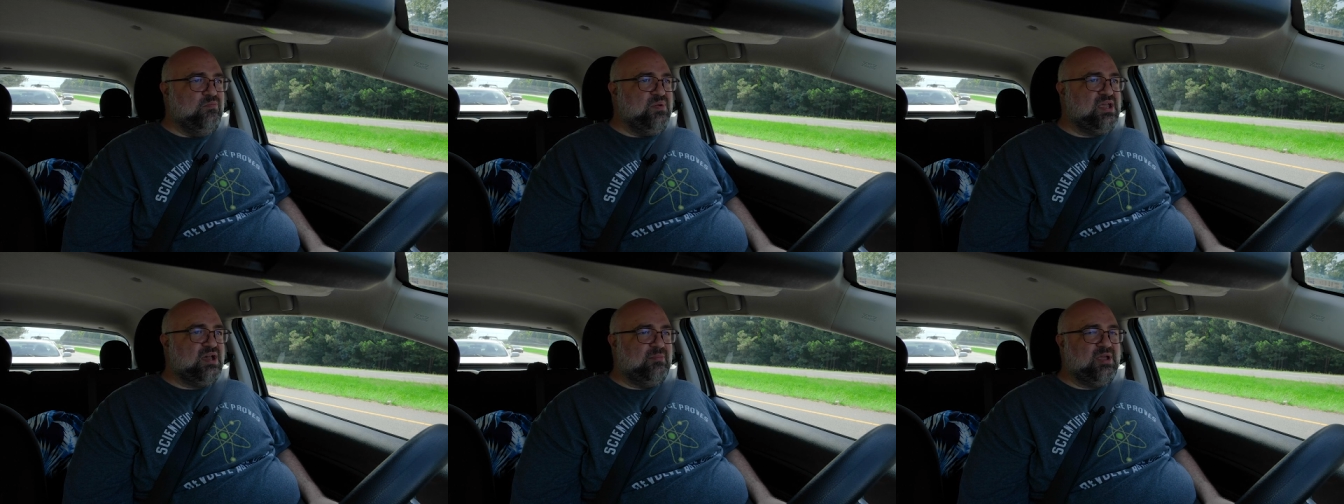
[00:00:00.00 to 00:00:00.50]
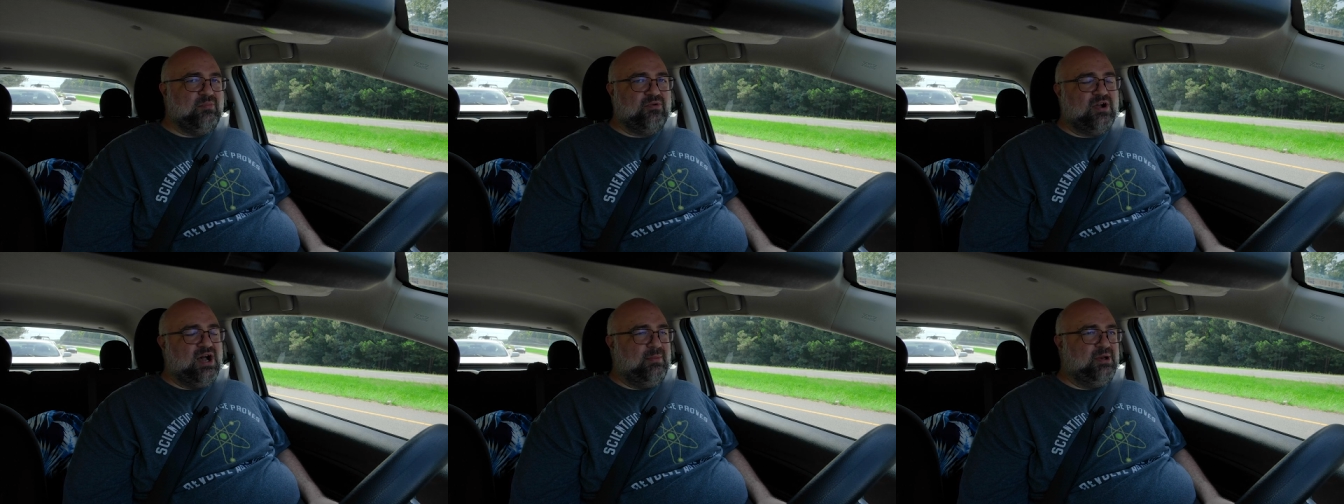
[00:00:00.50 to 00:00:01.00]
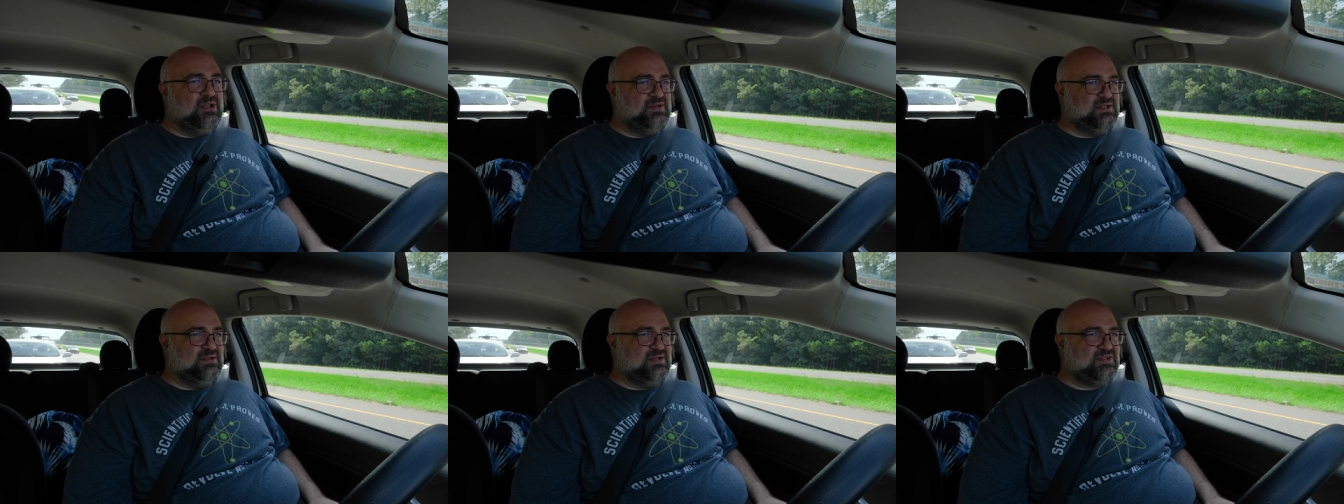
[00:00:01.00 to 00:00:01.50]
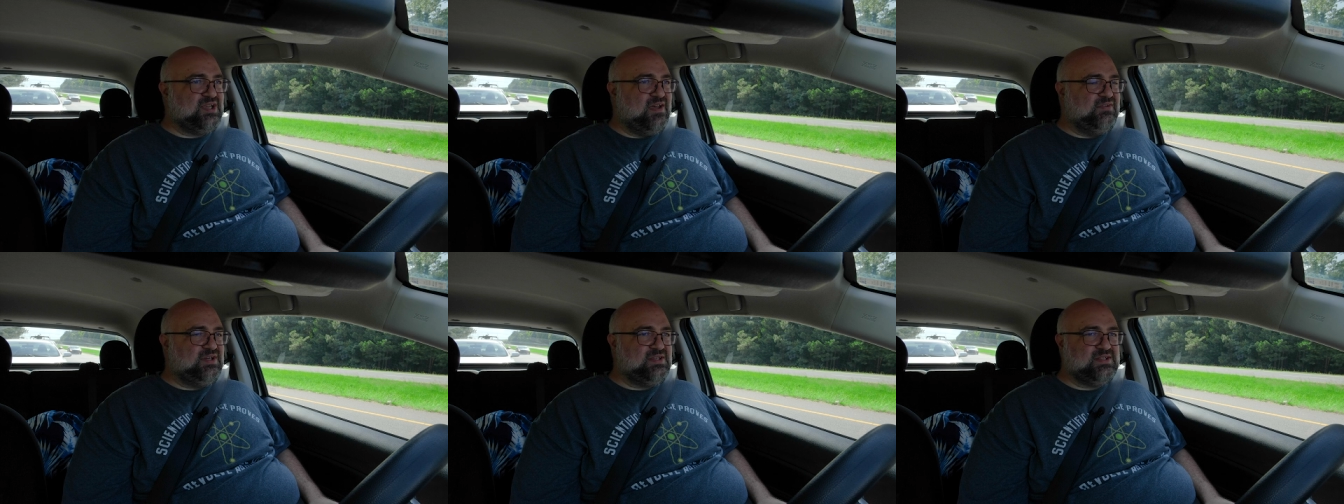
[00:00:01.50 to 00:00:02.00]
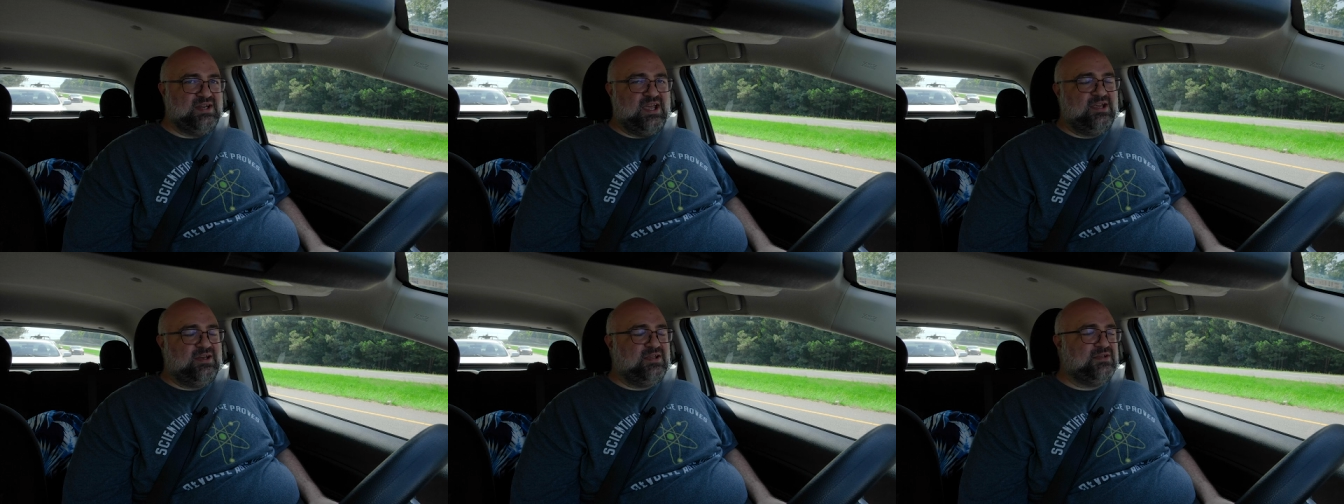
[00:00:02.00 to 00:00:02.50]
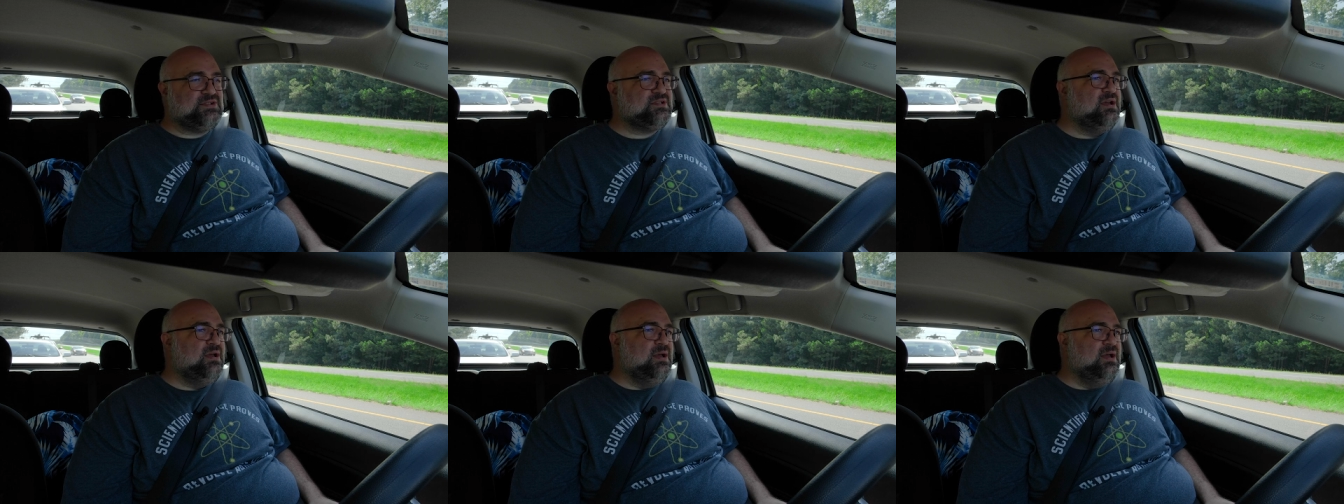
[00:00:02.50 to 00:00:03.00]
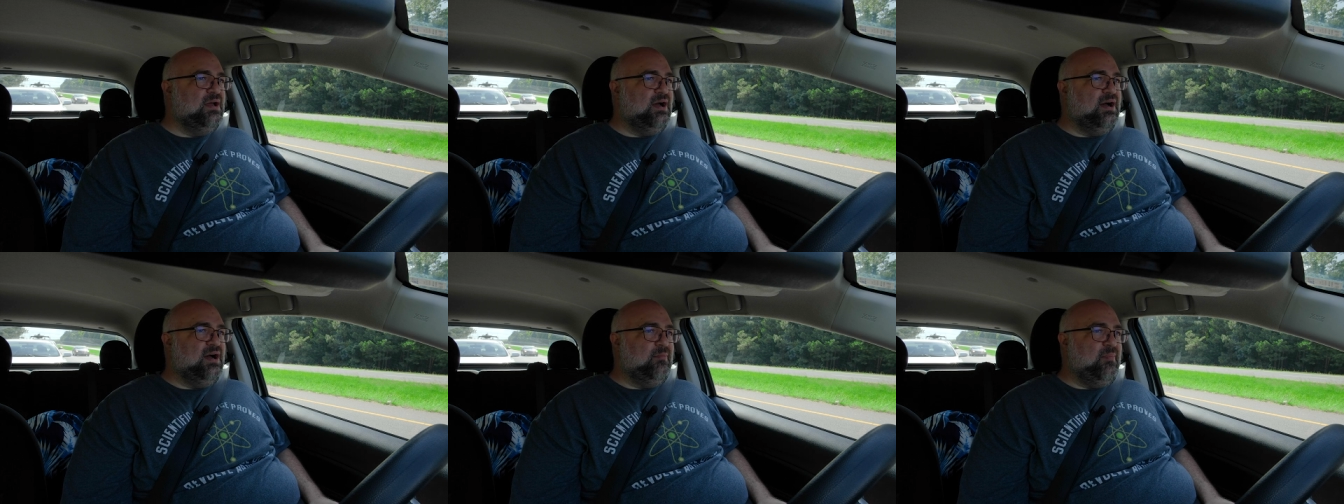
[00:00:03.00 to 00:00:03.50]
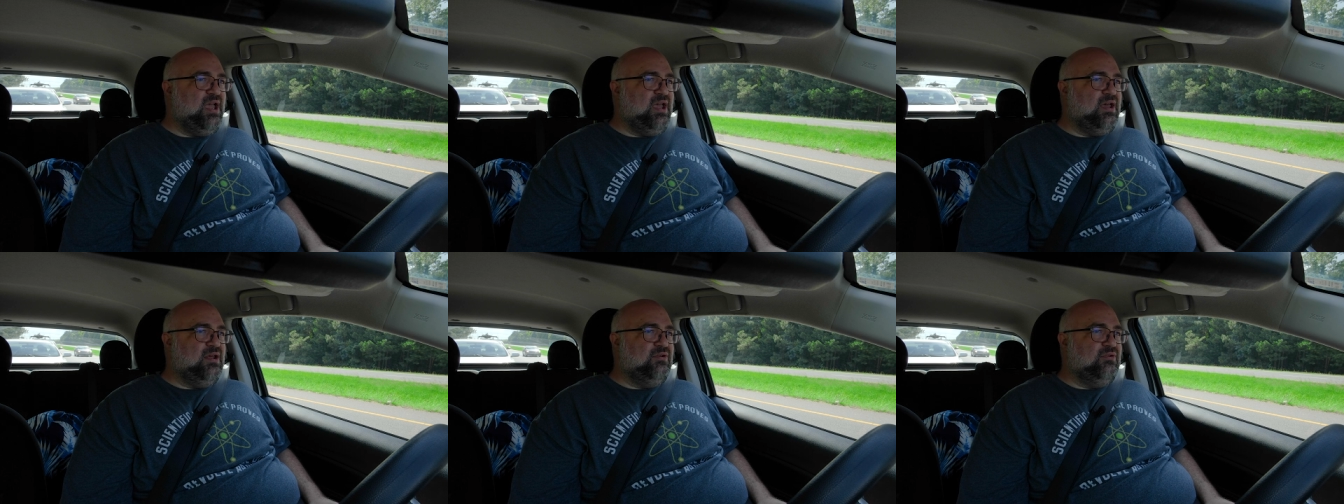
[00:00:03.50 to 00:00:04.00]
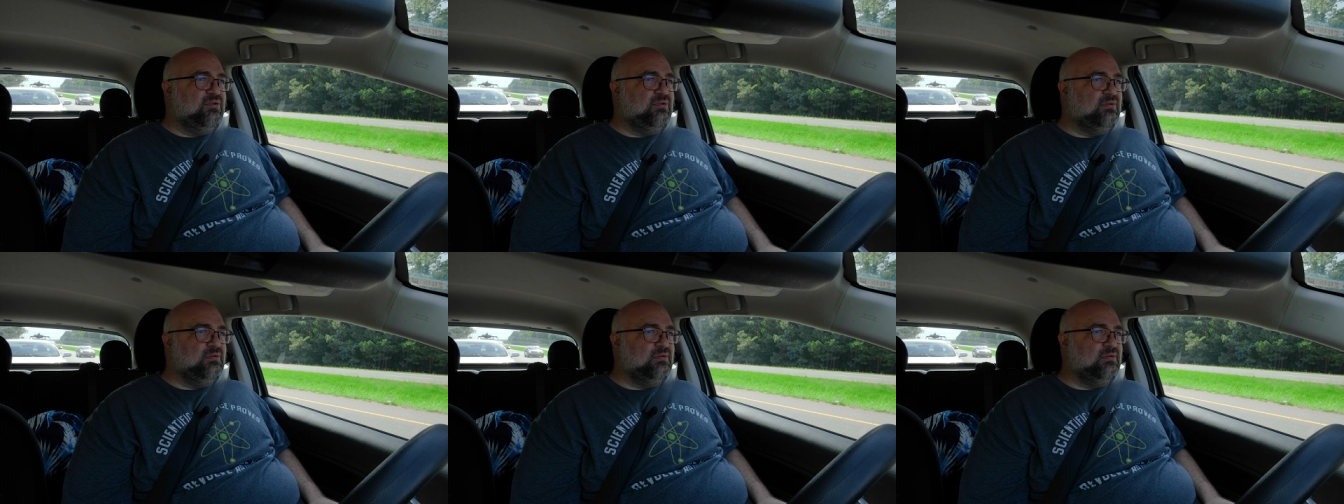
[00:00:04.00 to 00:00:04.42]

becoming prominent in the 70s and 80s. And,